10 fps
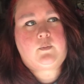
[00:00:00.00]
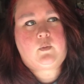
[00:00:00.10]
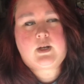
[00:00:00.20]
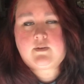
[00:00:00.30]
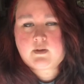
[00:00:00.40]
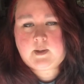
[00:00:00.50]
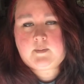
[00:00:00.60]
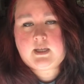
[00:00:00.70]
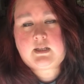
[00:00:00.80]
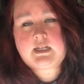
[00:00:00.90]
Whatever it may
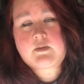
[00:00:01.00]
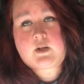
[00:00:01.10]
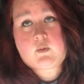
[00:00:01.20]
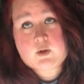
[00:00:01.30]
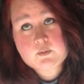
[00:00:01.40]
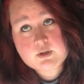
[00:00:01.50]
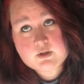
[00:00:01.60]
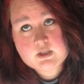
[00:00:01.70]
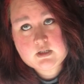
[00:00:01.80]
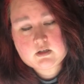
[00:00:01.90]
be, that's what I want to put
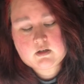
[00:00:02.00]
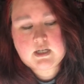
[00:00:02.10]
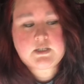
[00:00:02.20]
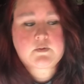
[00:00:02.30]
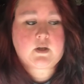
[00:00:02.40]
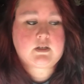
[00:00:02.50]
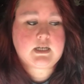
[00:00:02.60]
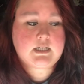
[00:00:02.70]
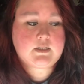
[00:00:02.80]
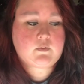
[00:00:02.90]
on here, as well
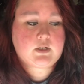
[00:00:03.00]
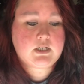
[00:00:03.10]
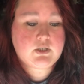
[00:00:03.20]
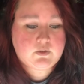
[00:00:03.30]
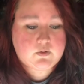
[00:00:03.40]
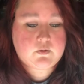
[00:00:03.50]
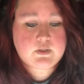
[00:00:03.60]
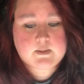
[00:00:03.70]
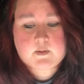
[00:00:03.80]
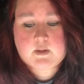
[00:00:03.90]
as when I do
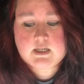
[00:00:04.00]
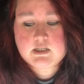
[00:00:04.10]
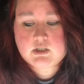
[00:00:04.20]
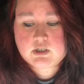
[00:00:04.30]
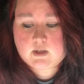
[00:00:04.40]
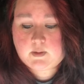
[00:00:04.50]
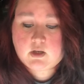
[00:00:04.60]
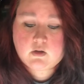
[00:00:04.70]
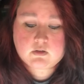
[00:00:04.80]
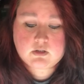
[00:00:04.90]
some of my shopping
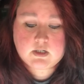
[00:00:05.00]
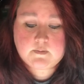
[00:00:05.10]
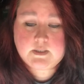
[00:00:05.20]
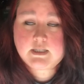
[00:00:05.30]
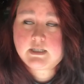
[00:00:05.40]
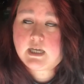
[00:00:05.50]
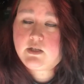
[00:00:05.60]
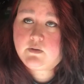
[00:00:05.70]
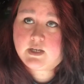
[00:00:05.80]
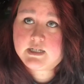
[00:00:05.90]
haul trips, that
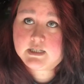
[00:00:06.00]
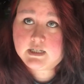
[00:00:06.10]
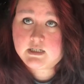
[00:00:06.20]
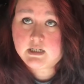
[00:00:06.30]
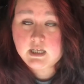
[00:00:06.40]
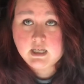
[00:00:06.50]
you guys can